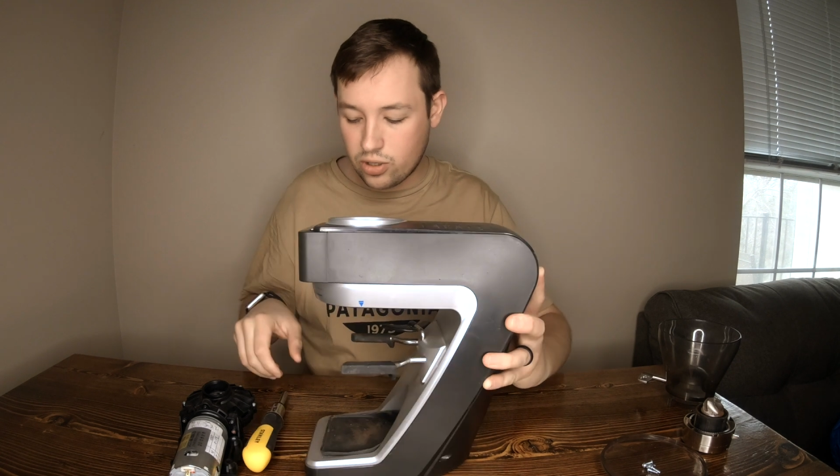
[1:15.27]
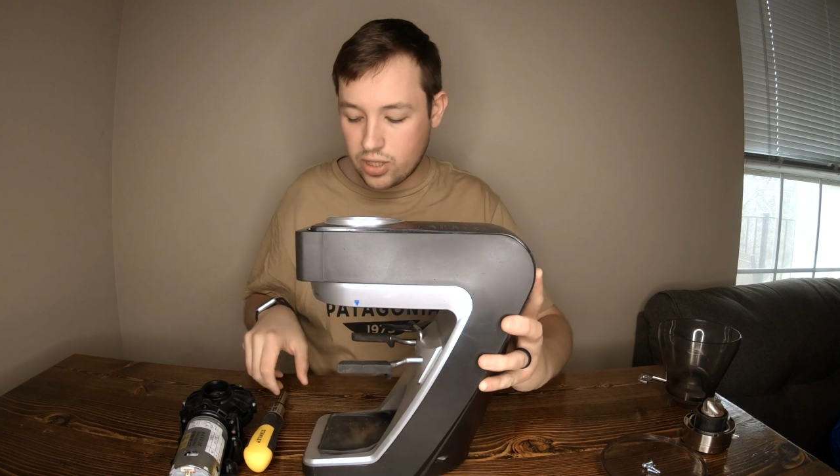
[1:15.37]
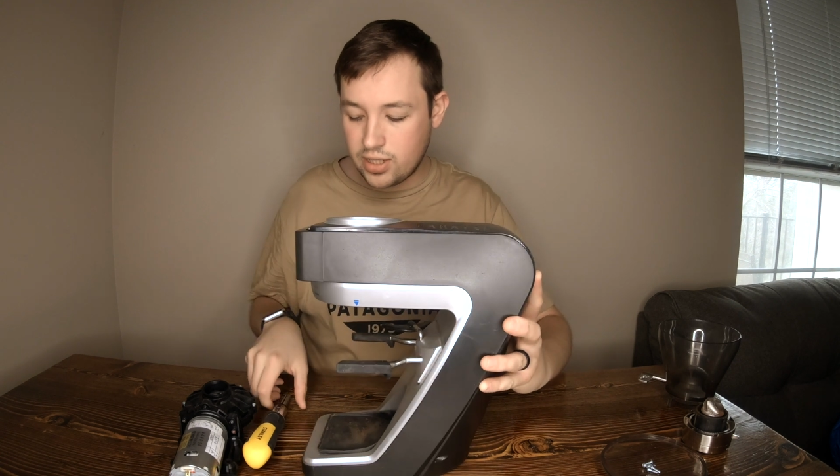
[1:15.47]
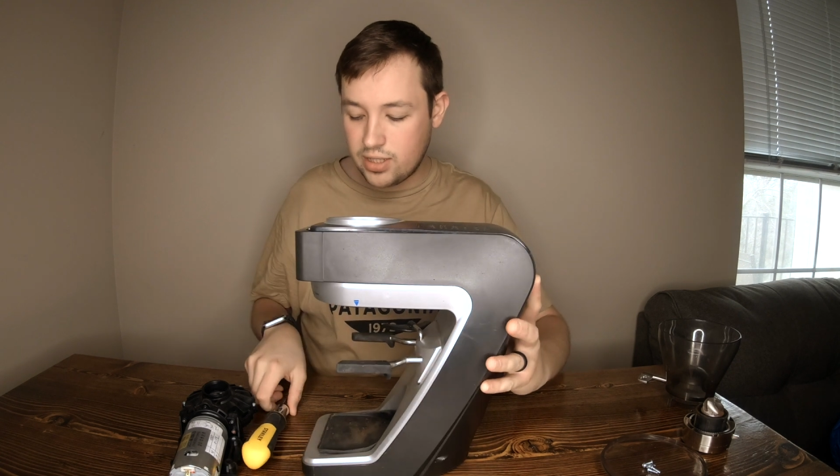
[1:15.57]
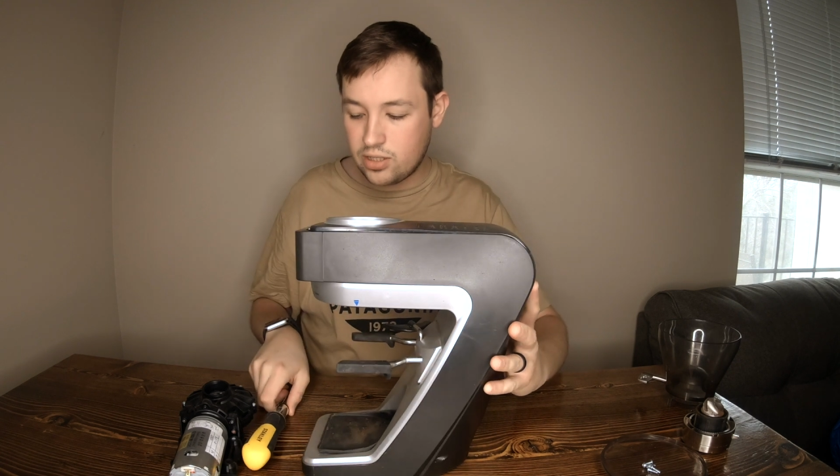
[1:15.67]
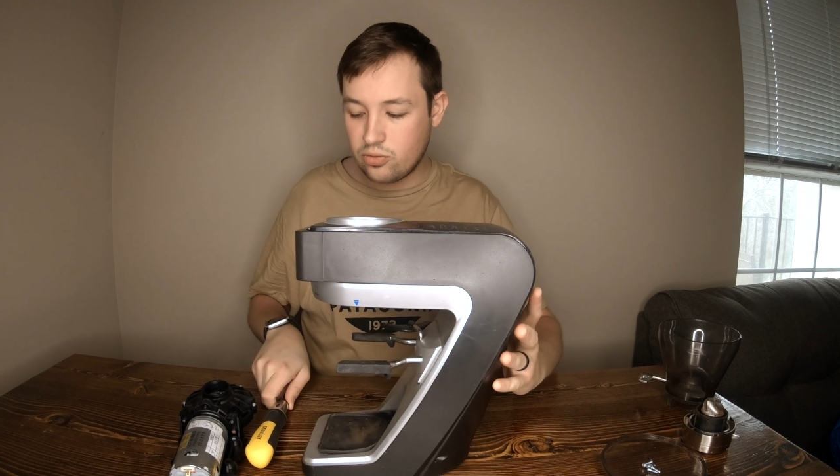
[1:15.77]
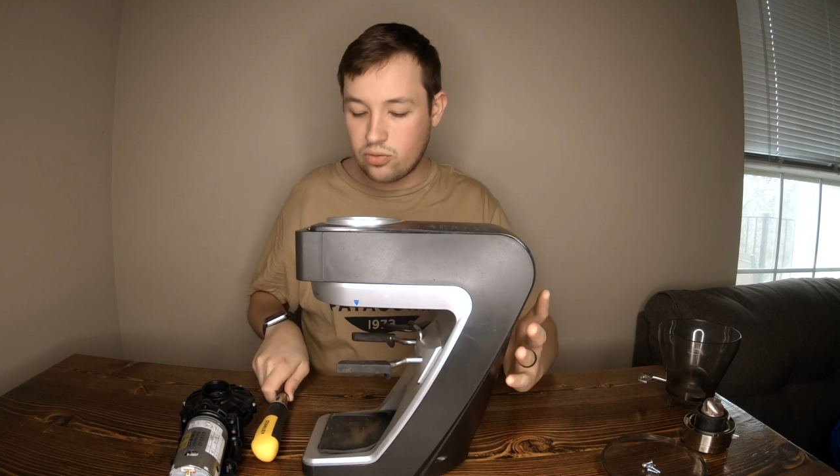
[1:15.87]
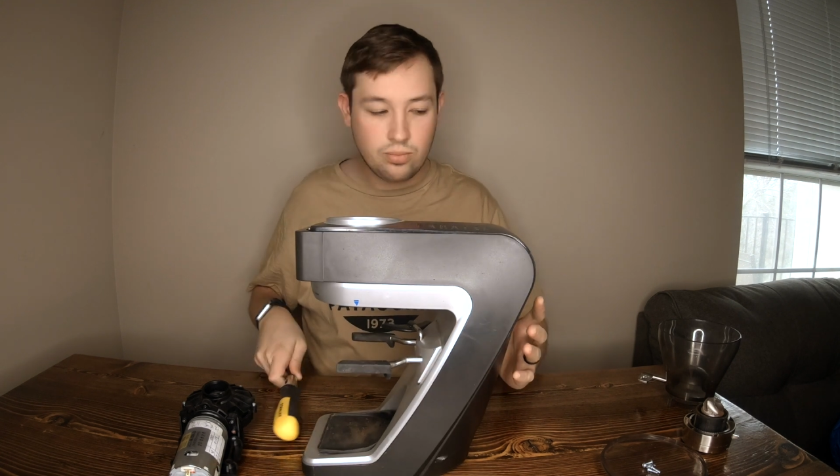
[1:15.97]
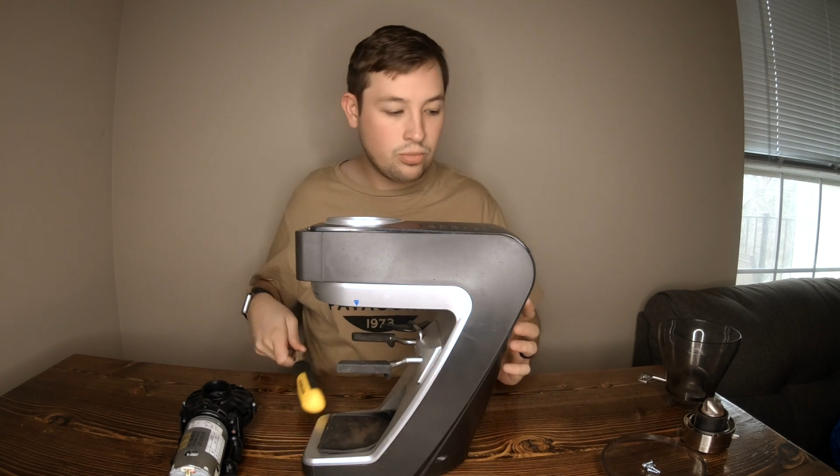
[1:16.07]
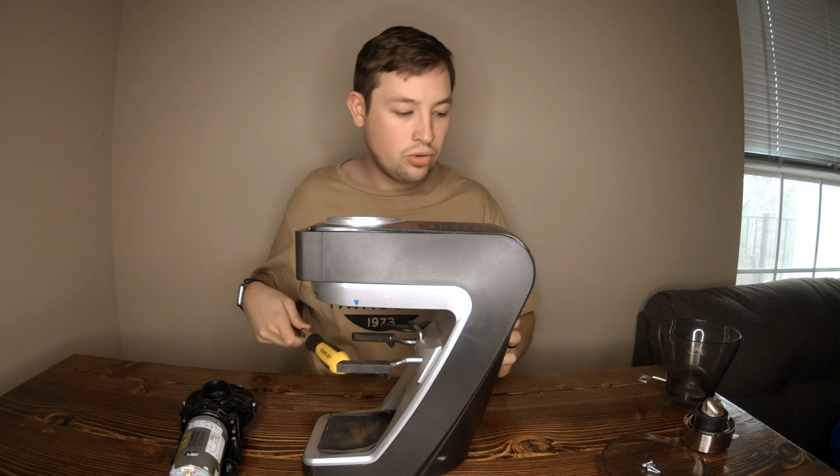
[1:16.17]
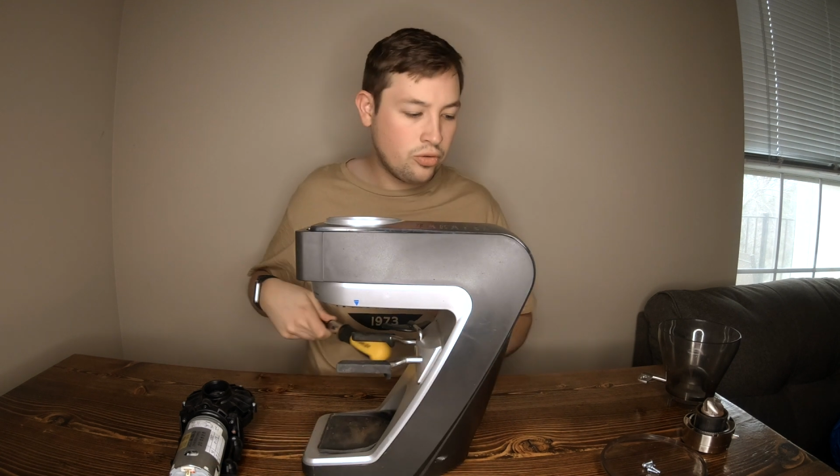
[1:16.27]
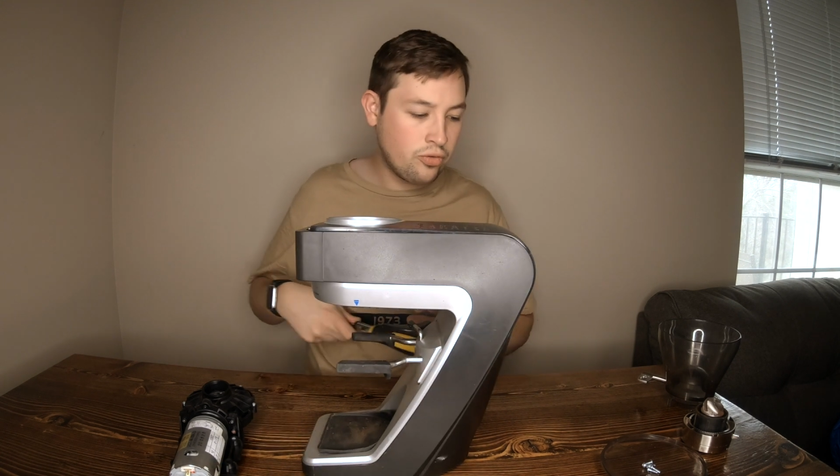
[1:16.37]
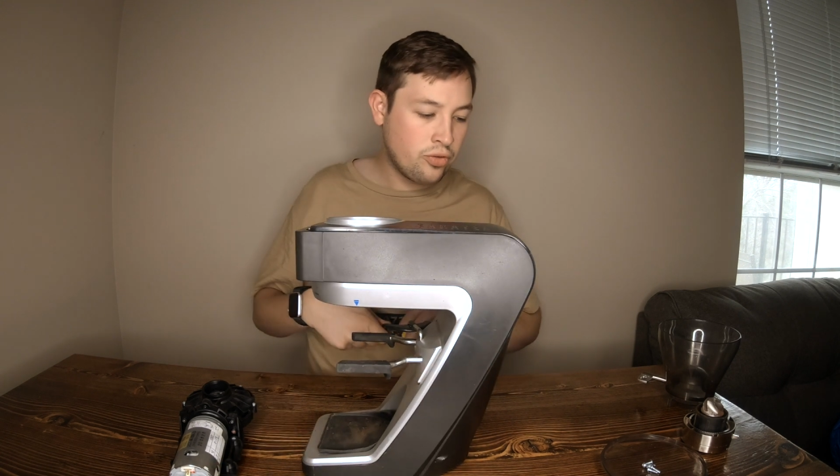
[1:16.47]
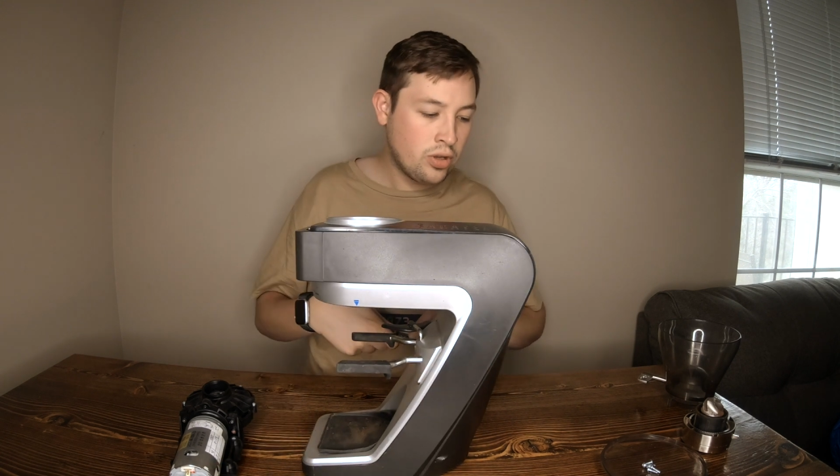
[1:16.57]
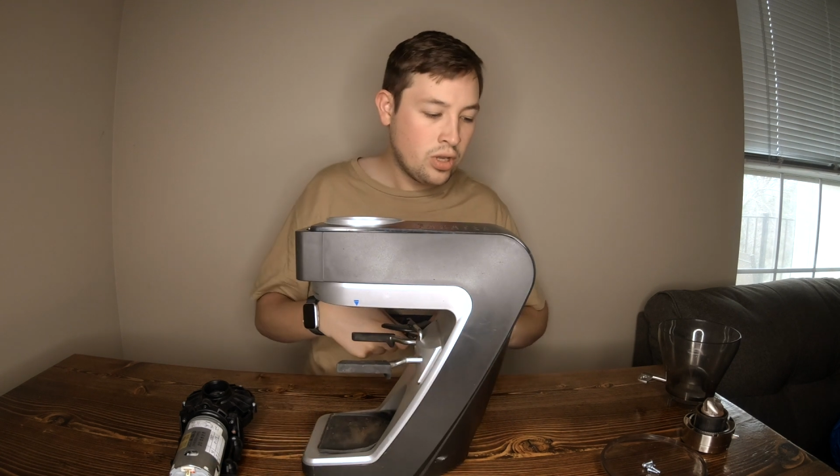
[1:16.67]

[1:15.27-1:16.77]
going to need to remove